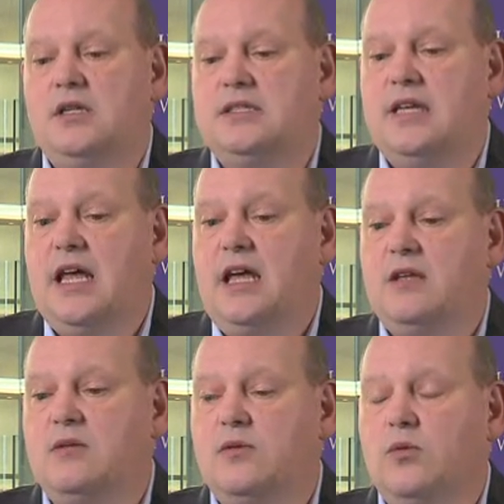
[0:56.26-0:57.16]

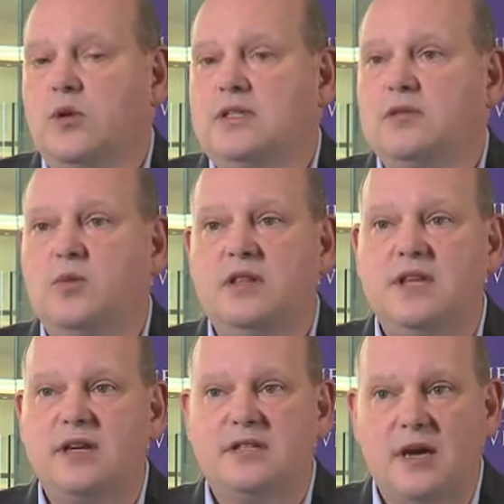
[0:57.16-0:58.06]
Today, the reason we
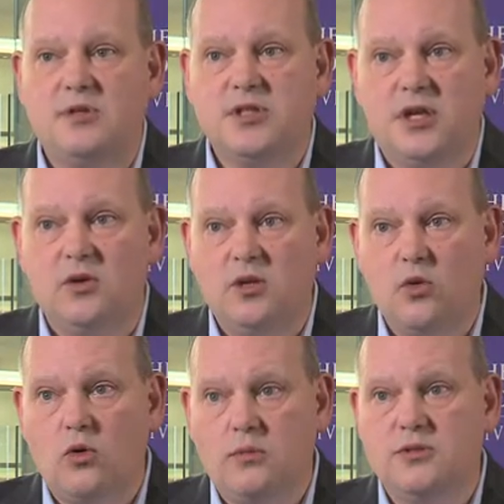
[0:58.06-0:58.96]
think cybersecurity
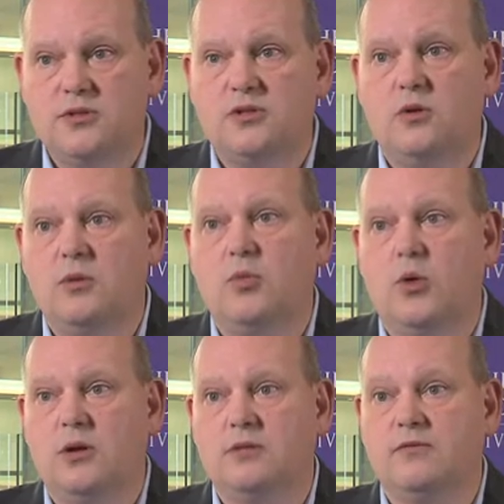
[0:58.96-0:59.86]
norms are so
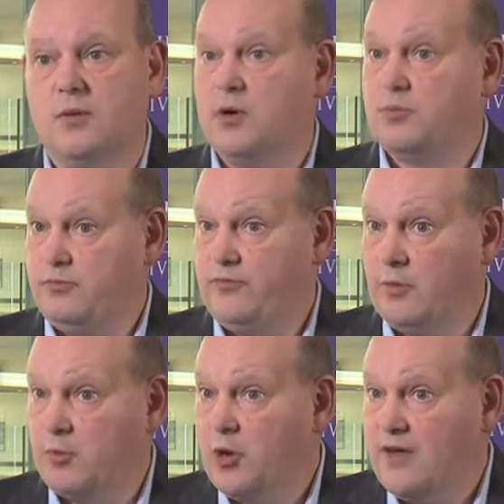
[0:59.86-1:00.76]
important from
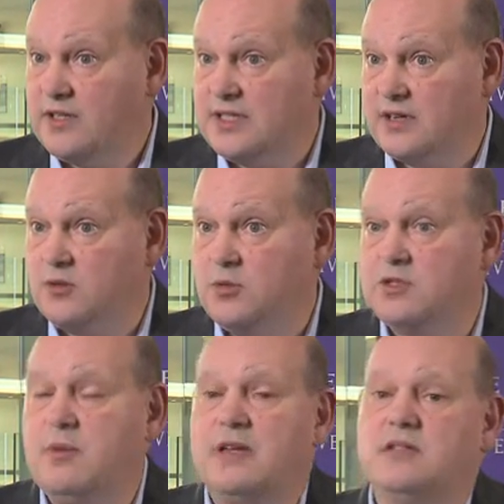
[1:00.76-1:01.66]
a private sector
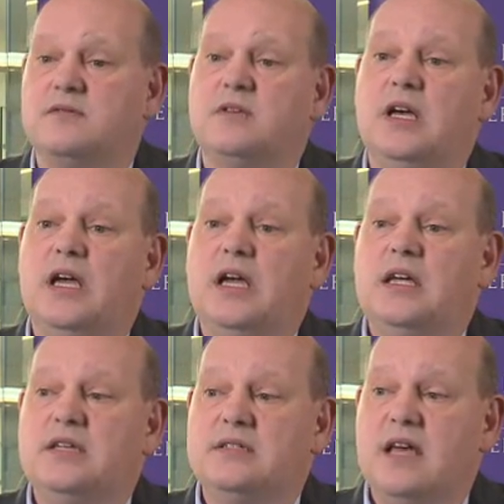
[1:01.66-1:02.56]
perspective
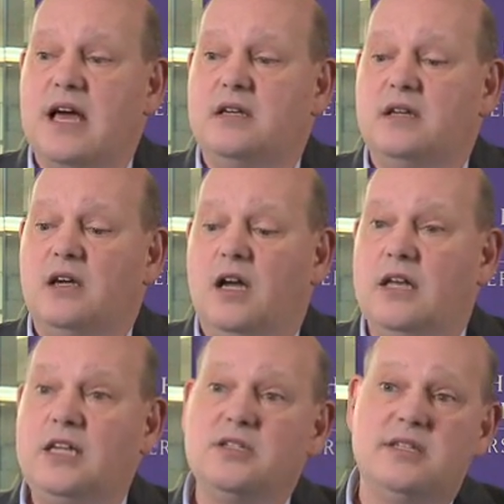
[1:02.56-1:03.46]
is that a
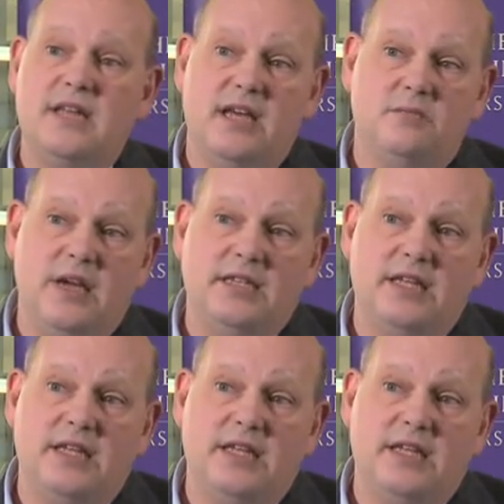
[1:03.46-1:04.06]
nation state may